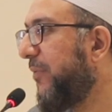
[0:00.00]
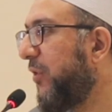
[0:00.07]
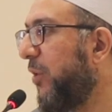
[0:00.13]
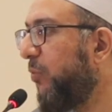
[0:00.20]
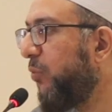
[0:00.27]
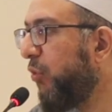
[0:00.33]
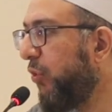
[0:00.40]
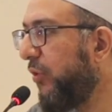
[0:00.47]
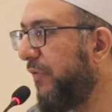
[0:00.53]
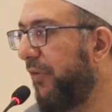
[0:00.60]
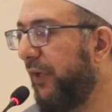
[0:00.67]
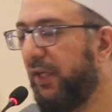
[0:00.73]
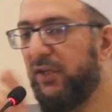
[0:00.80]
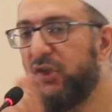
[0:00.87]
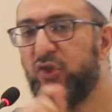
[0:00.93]
The
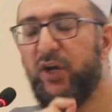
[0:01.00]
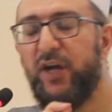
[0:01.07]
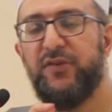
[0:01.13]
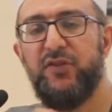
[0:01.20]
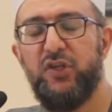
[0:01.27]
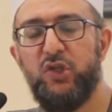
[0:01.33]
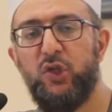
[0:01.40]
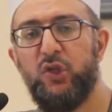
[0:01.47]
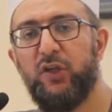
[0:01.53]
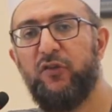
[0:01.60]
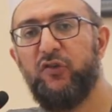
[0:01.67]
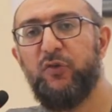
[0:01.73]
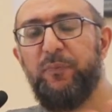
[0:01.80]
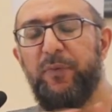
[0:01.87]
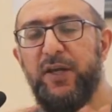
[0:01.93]
moving, transitioning
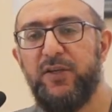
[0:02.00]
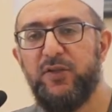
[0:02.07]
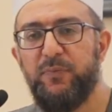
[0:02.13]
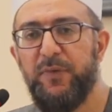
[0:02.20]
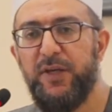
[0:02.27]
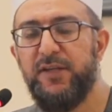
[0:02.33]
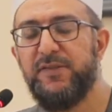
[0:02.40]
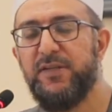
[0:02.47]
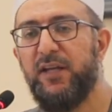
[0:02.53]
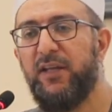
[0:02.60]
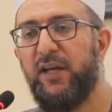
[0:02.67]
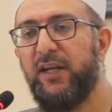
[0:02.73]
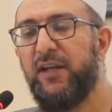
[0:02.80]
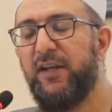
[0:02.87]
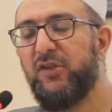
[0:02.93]
of space means
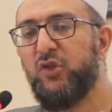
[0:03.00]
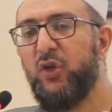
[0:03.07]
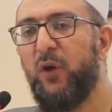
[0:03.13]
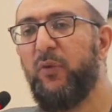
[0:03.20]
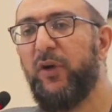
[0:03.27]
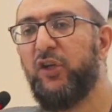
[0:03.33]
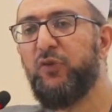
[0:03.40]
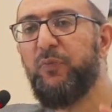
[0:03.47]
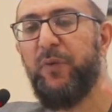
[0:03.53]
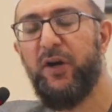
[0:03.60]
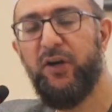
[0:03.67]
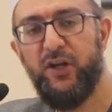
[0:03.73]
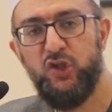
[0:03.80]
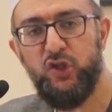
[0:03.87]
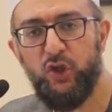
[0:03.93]
that connects to our
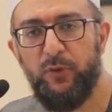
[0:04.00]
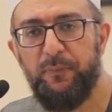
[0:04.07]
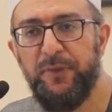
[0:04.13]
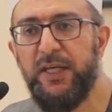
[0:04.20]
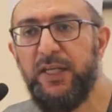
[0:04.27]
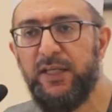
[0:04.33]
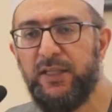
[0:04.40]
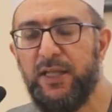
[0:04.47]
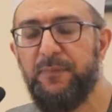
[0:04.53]
experiential meaning.